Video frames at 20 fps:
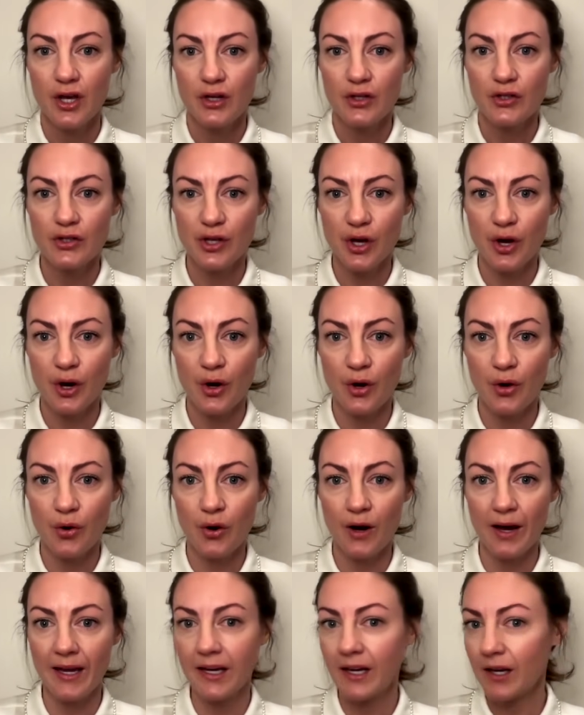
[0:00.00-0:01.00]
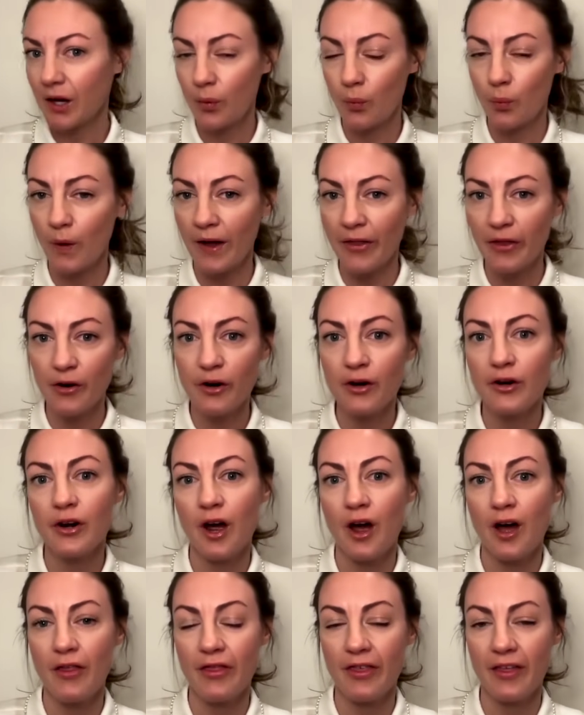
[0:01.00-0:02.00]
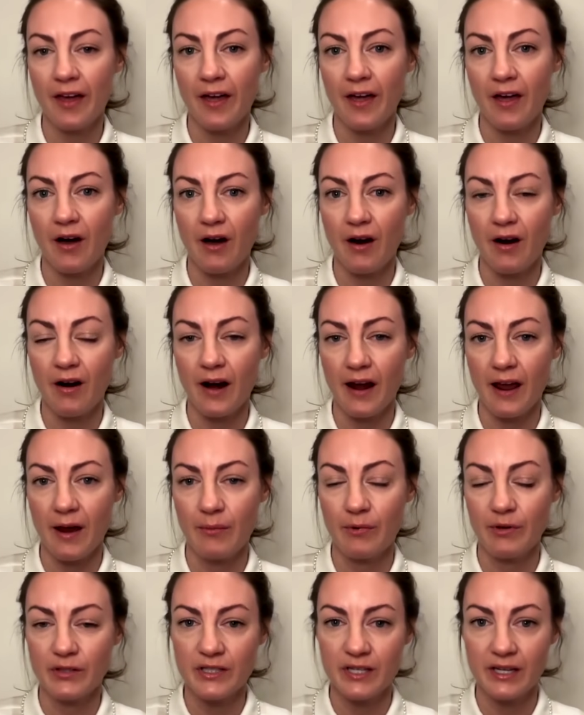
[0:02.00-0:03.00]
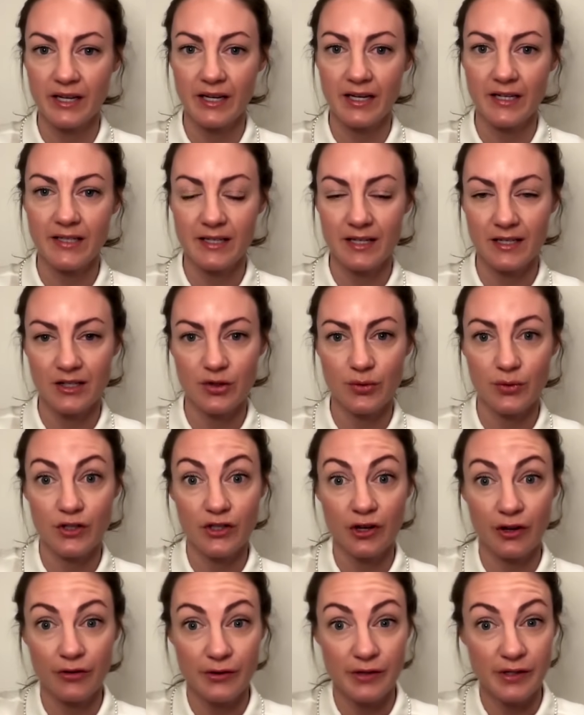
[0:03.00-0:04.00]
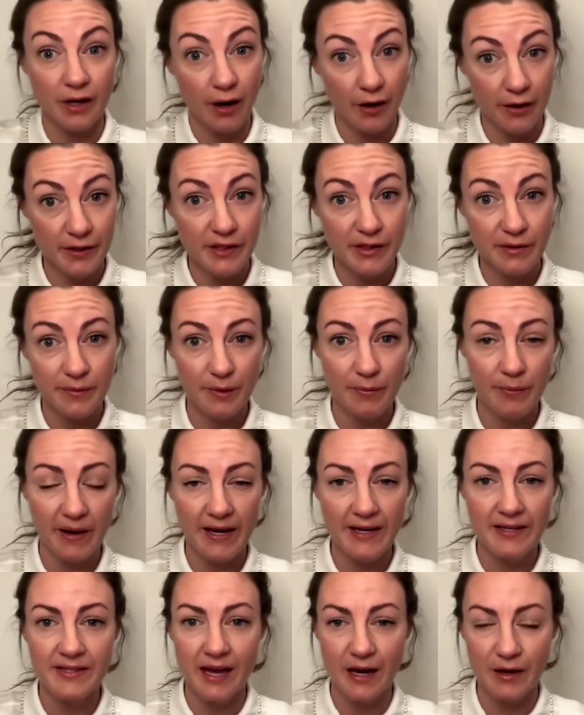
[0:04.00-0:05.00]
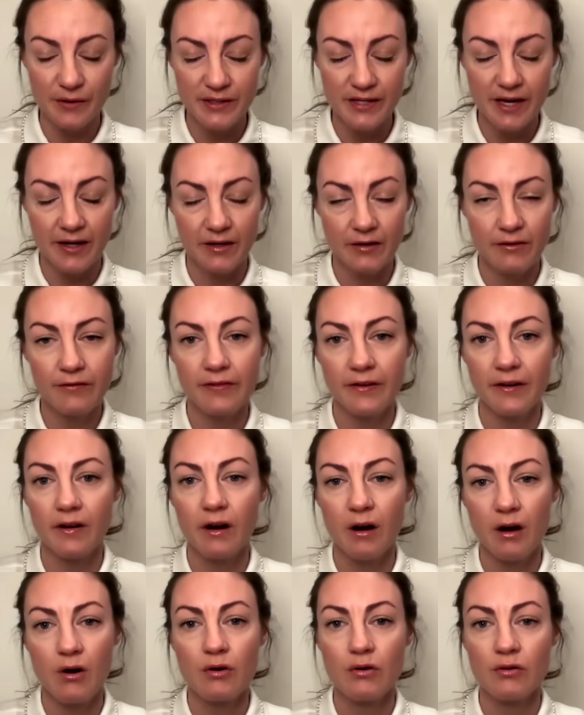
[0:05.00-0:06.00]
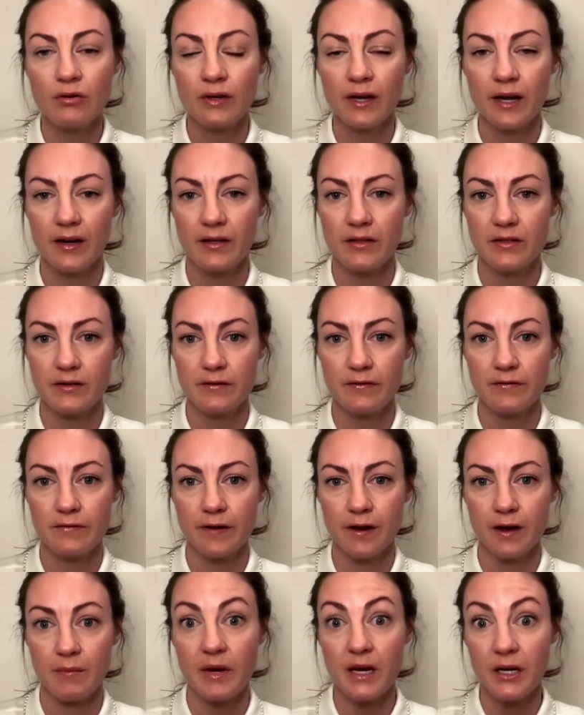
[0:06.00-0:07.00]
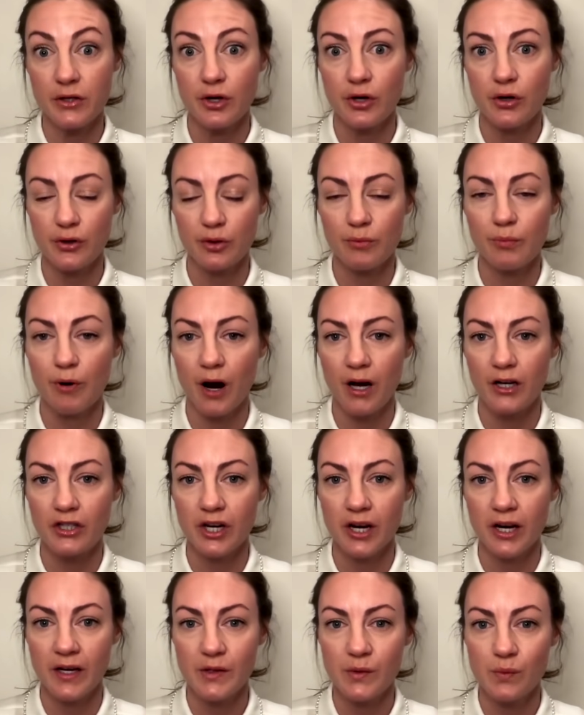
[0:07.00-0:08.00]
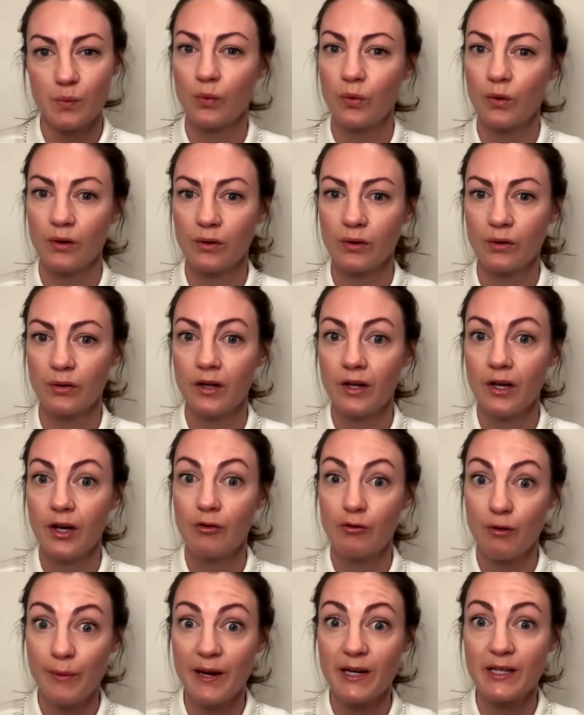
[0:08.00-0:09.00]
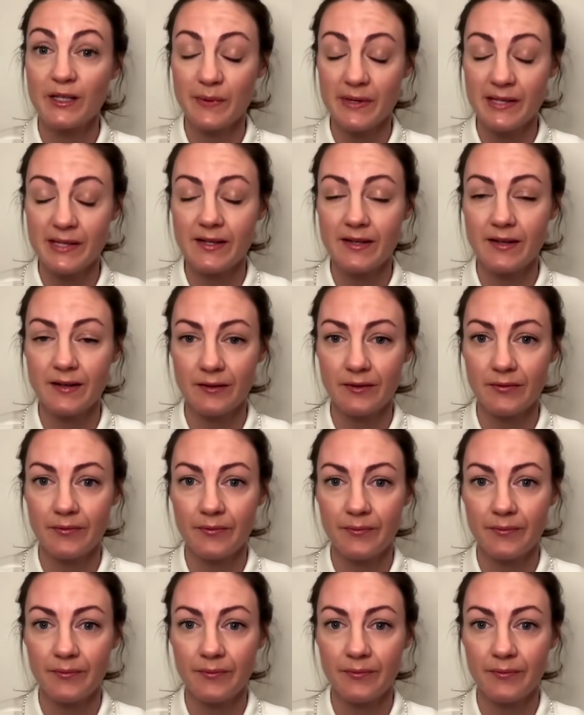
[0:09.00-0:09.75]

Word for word: So whether or not they are able to eat into each other's customer base outside of their own kind of internal projects will remain to be seen.